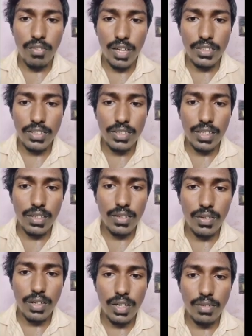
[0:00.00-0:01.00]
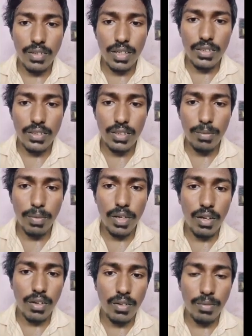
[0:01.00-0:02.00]
voice is clear. Okay, that's
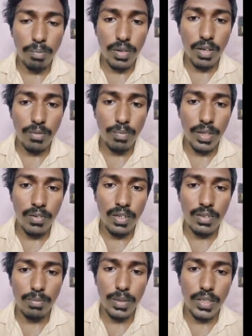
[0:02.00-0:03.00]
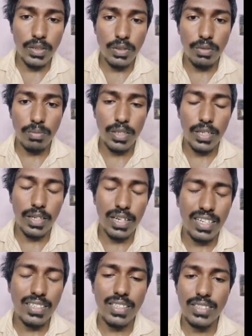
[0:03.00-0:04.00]
P of B1, B2, Bn.
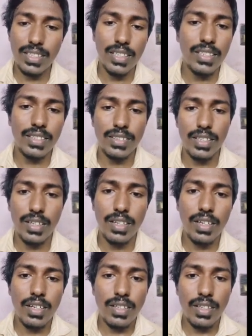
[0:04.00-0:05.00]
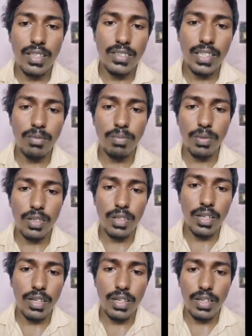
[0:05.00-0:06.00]
That's sample.
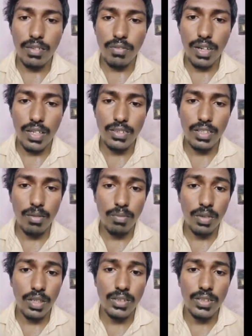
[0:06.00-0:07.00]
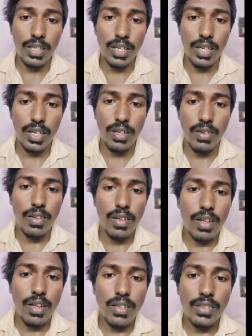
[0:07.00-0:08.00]
For example, it's a
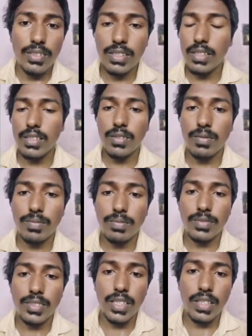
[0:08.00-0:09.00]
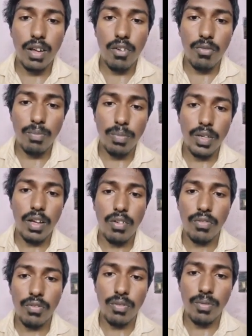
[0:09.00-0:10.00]
set of P
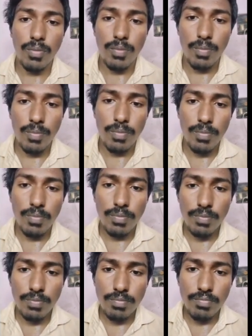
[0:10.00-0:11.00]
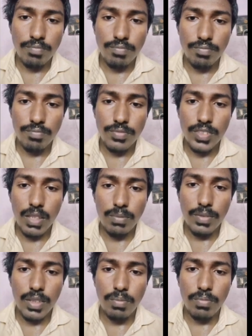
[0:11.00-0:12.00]
of
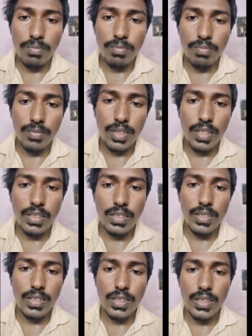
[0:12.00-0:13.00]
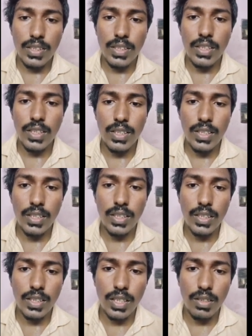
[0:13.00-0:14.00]
something is
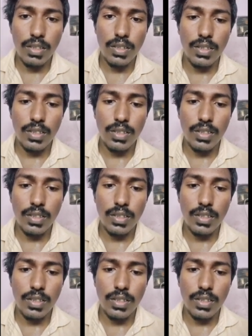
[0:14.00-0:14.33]
that